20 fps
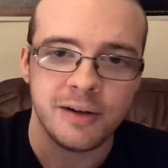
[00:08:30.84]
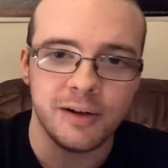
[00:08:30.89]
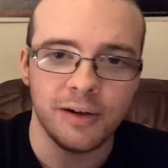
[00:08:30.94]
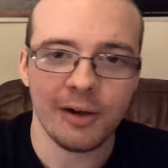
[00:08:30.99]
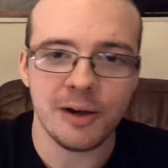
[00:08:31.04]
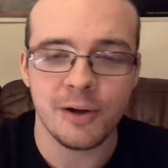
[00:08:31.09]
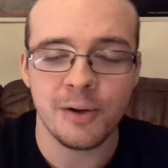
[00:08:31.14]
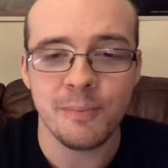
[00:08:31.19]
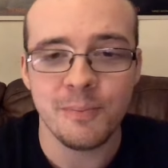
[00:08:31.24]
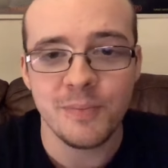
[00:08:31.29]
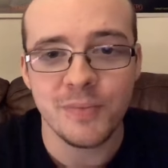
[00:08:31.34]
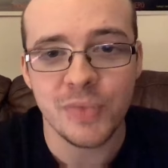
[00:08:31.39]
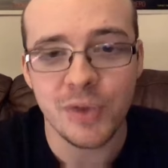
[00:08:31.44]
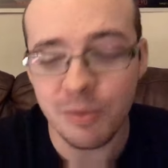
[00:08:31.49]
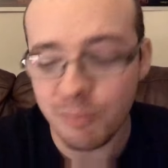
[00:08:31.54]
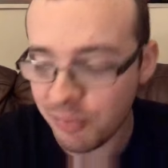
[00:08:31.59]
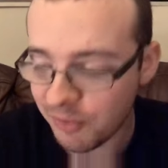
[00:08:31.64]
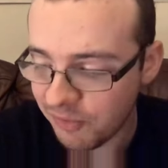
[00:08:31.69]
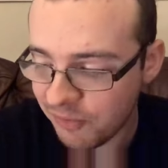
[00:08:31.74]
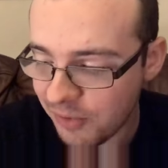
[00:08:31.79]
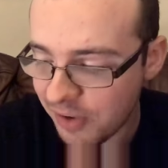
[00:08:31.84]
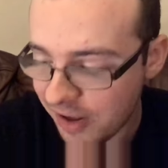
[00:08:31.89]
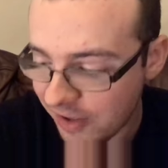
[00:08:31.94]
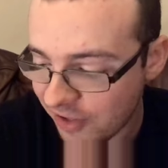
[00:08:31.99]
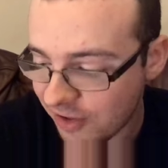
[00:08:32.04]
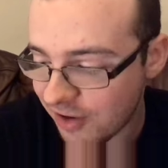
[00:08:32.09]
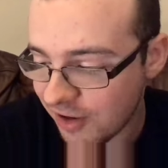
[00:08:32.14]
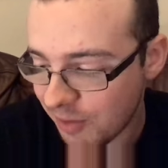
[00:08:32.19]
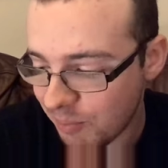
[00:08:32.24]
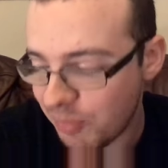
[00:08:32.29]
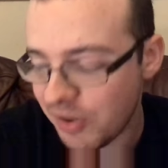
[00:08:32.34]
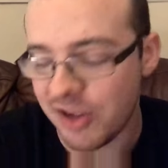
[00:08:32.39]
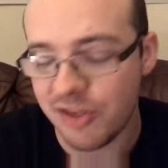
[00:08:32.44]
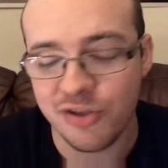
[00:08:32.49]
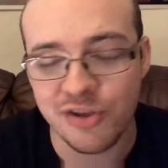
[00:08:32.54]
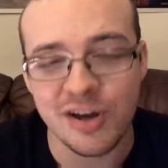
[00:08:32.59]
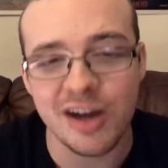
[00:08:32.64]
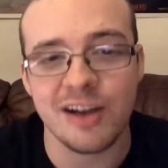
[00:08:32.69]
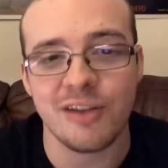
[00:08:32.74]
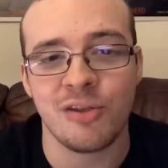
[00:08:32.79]
Number three is going to be
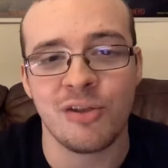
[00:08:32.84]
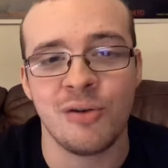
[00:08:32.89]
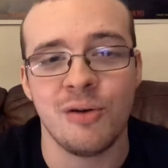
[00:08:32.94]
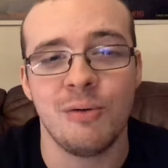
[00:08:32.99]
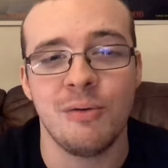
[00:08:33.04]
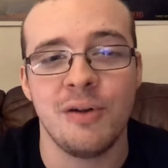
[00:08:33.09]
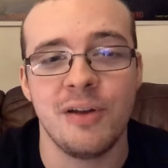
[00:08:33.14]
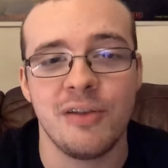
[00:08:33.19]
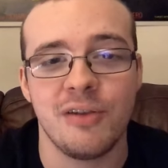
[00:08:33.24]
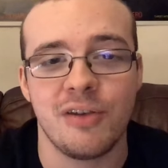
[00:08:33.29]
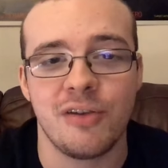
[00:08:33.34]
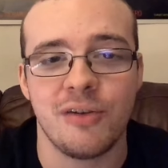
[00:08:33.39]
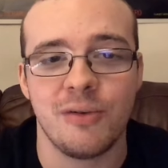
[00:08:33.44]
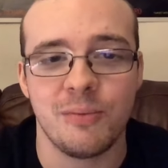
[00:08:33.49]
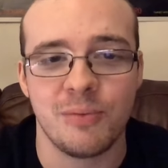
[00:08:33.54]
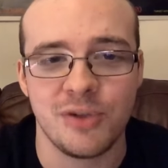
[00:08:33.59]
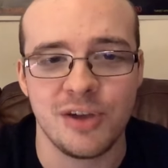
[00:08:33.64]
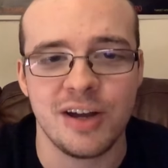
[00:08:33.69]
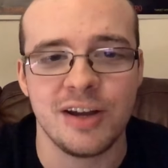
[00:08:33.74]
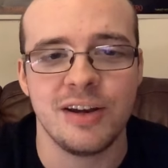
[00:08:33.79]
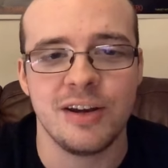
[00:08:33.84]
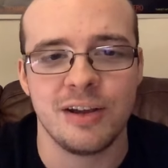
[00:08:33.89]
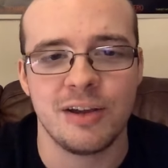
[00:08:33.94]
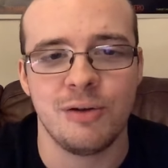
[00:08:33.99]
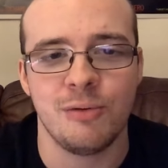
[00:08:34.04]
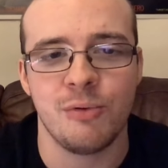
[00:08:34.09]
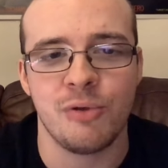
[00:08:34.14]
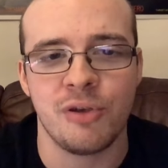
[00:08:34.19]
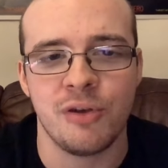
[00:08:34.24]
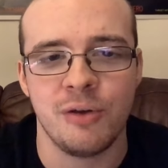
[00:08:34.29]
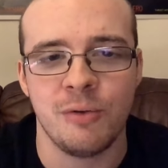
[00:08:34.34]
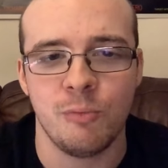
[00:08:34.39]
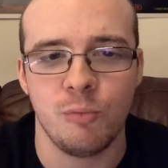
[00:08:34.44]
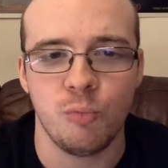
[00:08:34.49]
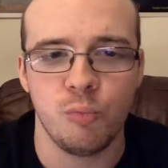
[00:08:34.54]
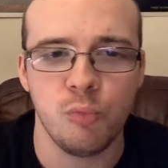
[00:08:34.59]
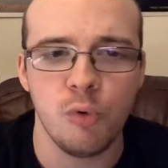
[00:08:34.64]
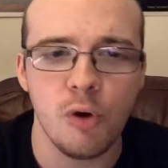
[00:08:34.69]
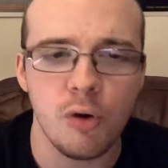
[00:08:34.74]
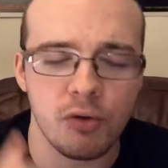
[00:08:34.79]
Jack Torrance, Jack Nicholson.
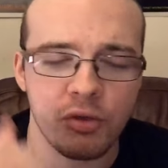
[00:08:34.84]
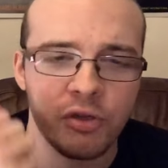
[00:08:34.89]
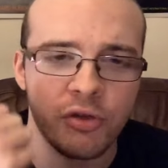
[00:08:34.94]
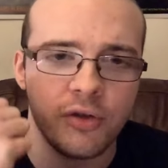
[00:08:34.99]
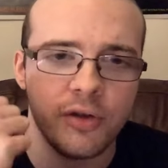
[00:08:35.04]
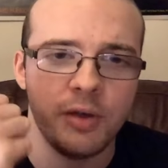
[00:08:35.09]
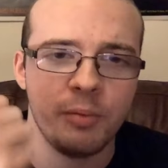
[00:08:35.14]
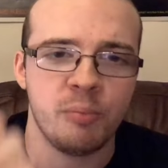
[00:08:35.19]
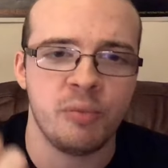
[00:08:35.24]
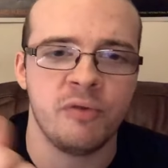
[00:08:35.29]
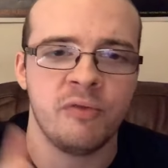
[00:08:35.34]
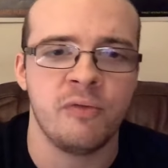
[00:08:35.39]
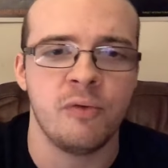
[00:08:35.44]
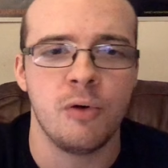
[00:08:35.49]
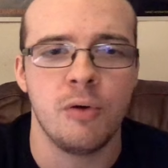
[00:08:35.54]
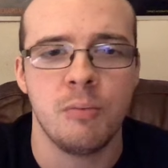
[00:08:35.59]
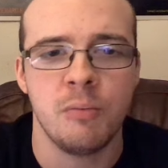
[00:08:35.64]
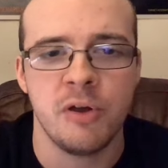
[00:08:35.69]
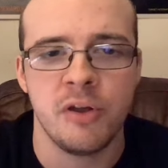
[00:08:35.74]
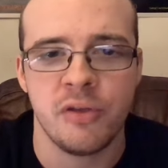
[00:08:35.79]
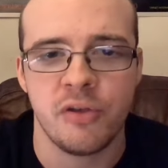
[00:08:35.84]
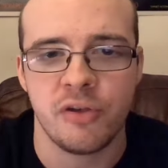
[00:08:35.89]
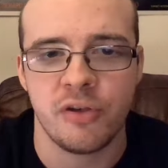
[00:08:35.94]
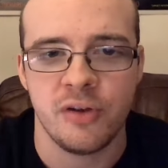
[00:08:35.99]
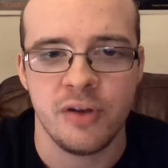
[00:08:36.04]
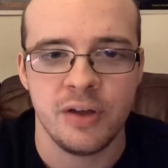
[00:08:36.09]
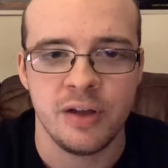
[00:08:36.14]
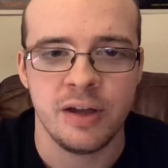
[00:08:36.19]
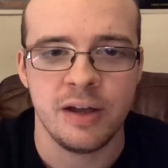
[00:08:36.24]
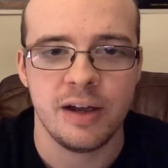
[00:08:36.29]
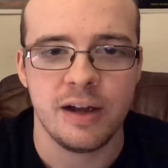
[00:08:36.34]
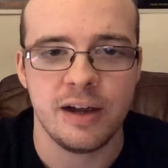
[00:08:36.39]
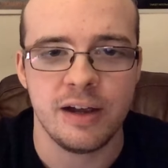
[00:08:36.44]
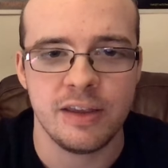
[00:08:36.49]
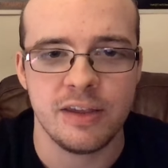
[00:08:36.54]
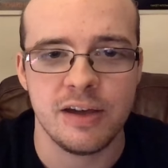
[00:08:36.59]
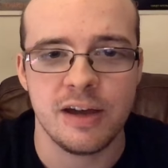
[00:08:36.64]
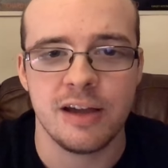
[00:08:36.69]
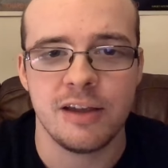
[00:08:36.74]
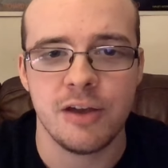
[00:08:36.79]
What a performance.
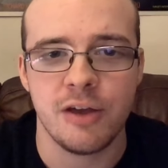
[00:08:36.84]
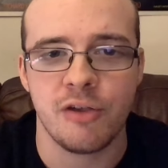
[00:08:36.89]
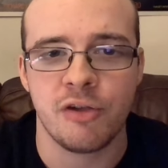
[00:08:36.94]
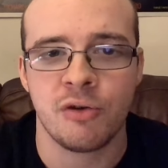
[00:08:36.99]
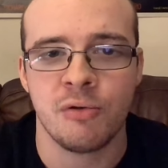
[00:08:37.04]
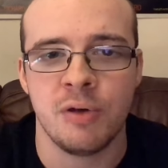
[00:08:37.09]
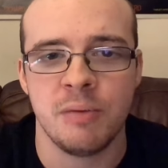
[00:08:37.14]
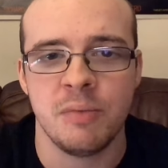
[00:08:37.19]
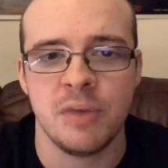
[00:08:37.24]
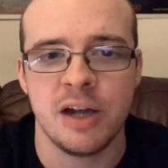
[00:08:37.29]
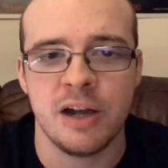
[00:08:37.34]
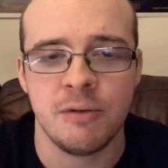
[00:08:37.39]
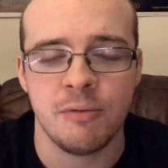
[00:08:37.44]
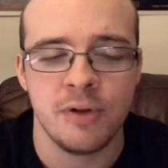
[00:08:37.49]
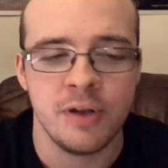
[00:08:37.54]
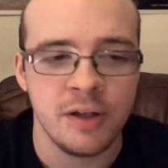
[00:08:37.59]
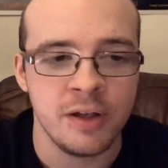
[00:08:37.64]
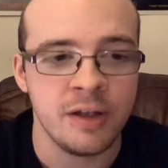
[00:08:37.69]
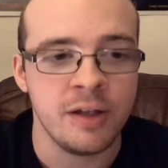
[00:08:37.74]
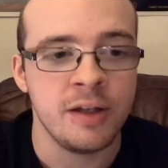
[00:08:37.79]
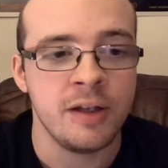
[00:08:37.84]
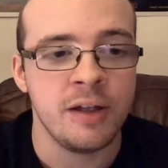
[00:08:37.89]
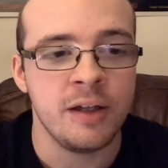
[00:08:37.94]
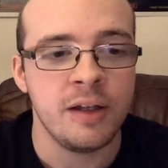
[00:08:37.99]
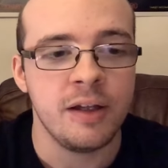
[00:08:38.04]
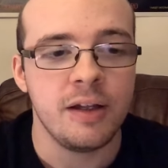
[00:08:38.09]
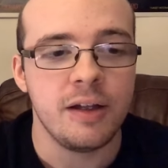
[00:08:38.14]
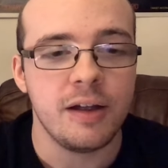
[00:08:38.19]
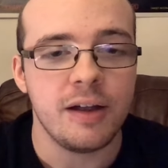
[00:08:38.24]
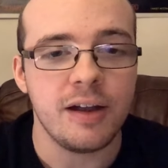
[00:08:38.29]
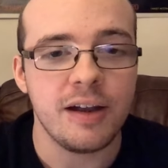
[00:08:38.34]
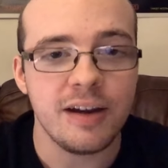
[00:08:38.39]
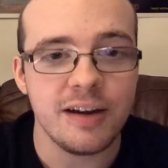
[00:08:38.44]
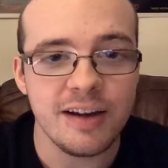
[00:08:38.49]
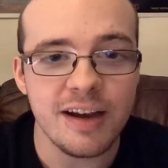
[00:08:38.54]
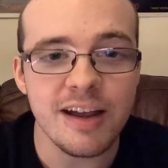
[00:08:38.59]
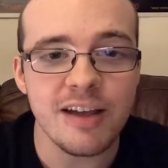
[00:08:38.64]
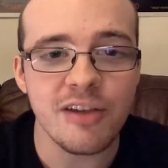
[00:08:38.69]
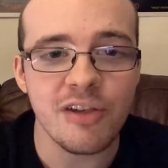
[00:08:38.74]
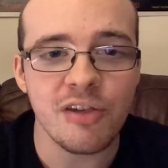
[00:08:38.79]
And, yeah, you just creep me out.
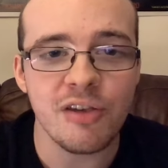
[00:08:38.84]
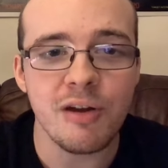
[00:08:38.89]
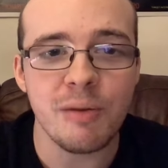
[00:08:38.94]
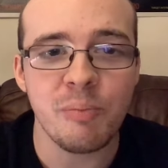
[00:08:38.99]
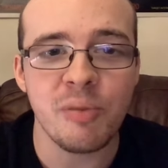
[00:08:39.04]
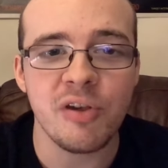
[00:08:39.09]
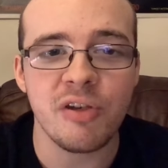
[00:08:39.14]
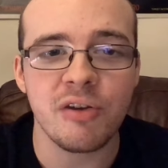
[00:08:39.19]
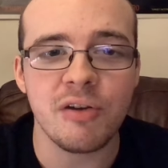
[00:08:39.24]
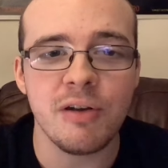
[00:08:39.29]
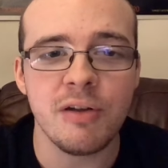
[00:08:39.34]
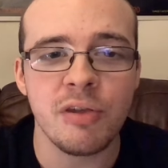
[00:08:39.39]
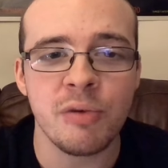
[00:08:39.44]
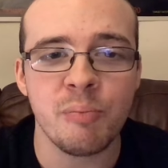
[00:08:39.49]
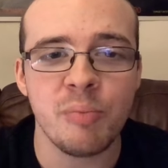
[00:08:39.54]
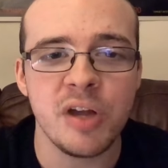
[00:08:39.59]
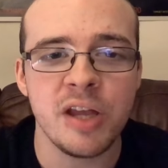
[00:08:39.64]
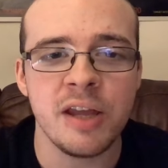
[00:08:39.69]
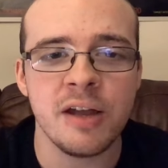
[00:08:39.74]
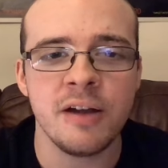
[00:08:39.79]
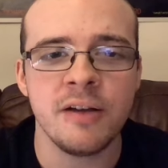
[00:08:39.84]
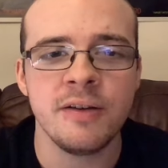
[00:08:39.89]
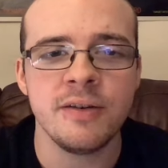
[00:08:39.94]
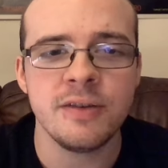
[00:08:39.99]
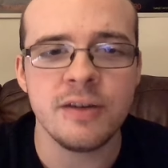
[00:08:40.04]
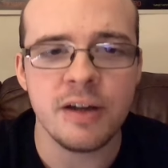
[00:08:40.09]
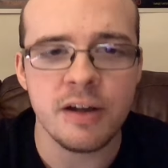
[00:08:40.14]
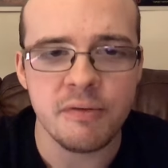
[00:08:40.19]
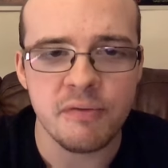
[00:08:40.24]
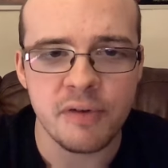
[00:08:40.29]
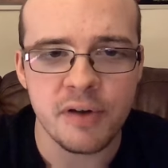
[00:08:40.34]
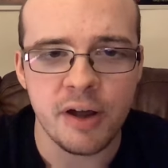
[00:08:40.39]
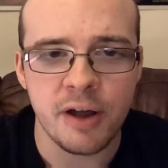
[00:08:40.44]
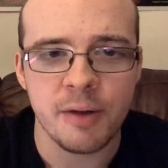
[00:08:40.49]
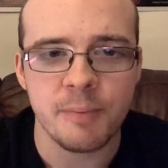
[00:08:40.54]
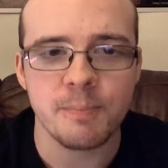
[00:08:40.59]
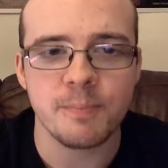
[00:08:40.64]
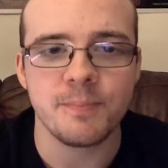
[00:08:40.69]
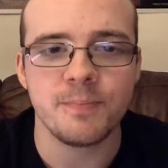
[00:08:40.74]
And next up is going to be another